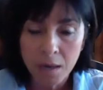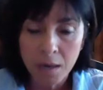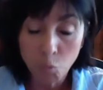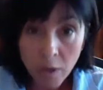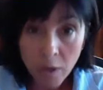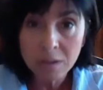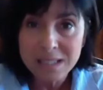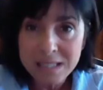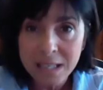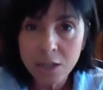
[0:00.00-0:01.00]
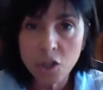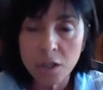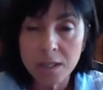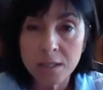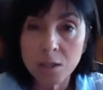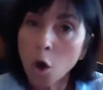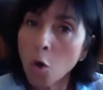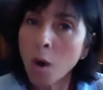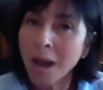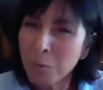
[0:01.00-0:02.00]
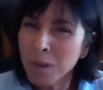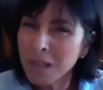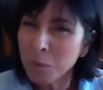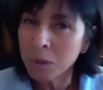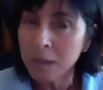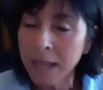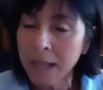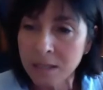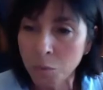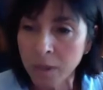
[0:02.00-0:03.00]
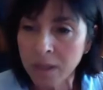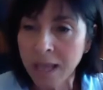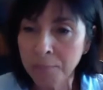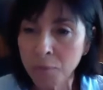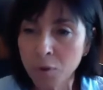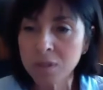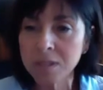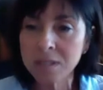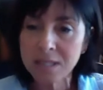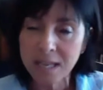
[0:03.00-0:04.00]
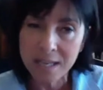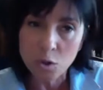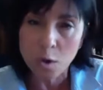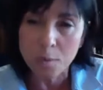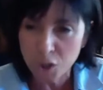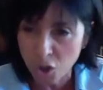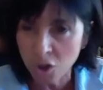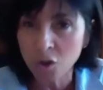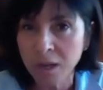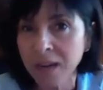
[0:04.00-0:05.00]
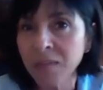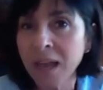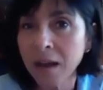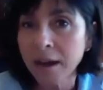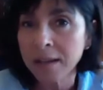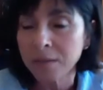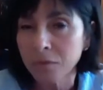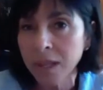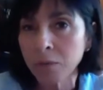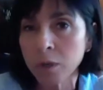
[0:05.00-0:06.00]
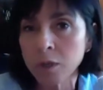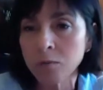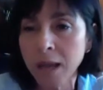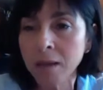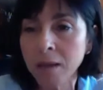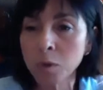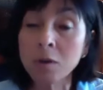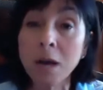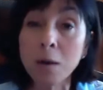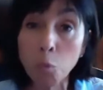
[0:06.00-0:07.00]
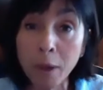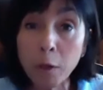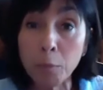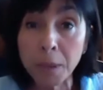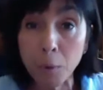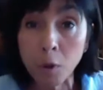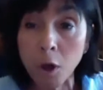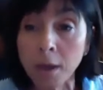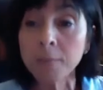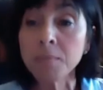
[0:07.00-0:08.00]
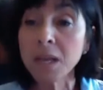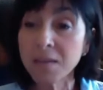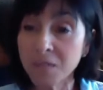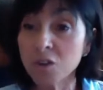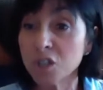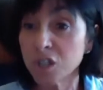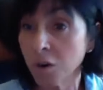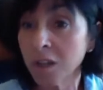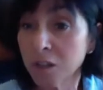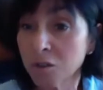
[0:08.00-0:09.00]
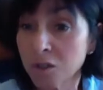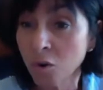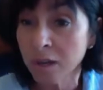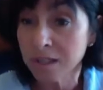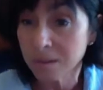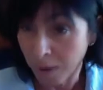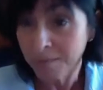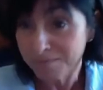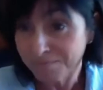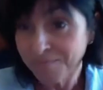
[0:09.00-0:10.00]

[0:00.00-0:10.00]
real distinction as to, oh, I really relate to what that person is saying. So I'm sure you're getting that kind of thing when you got real people on that are sharing their stories, right?